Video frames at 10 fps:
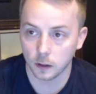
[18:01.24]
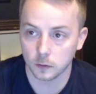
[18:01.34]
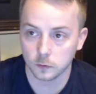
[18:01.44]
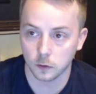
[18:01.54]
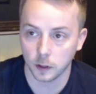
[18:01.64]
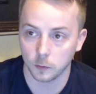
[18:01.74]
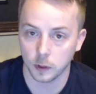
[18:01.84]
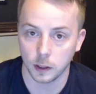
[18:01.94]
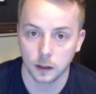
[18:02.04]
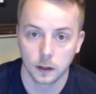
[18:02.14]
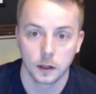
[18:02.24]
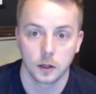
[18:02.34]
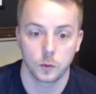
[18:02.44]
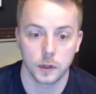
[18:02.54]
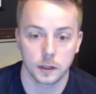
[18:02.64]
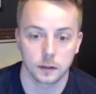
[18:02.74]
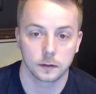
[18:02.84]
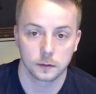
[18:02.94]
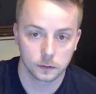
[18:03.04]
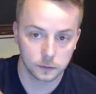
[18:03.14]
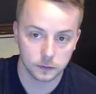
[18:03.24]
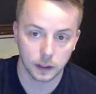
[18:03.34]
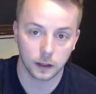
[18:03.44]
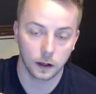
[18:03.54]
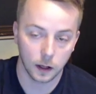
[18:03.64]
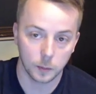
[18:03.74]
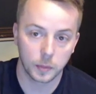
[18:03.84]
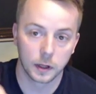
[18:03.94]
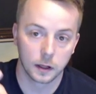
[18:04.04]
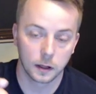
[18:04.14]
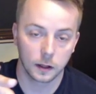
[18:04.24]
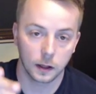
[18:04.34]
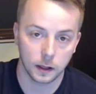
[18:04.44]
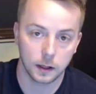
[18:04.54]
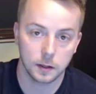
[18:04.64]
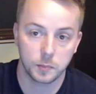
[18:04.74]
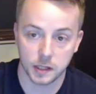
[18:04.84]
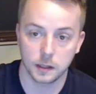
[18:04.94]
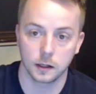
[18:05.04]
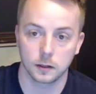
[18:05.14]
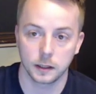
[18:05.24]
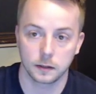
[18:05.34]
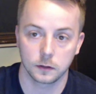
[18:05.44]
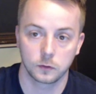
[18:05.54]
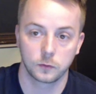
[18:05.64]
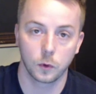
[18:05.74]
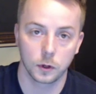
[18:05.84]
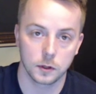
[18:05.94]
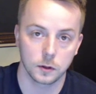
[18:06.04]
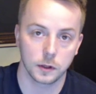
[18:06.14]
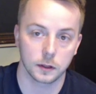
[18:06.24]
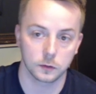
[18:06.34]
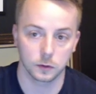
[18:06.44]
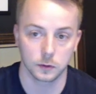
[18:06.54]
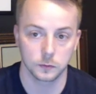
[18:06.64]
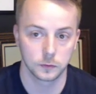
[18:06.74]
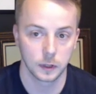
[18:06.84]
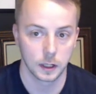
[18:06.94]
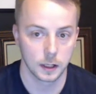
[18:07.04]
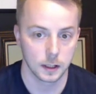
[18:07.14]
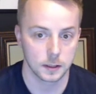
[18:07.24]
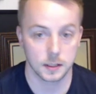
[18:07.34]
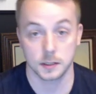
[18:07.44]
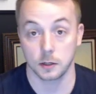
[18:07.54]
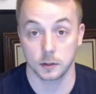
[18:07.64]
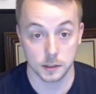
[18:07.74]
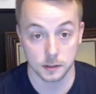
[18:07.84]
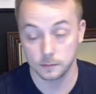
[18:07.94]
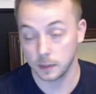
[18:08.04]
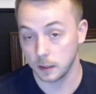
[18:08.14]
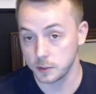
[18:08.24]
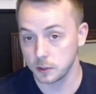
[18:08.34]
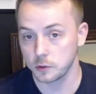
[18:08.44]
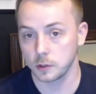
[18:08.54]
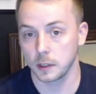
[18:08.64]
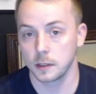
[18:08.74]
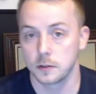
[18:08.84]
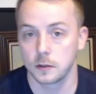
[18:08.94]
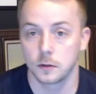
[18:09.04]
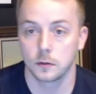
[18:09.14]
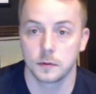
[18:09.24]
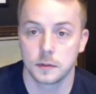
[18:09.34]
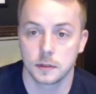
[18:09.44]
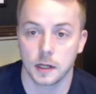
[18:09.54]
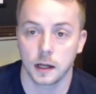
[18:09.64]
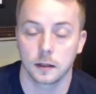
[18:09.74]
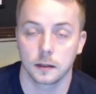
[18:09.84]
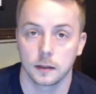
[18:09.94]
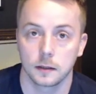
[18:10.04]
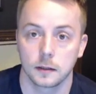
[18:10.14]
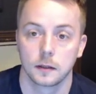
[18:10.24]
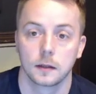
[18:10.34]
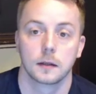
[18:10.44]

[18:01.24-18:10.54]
So that way we can set up a P&L like this for you and sort of test it out. Because I'm still trying to dial in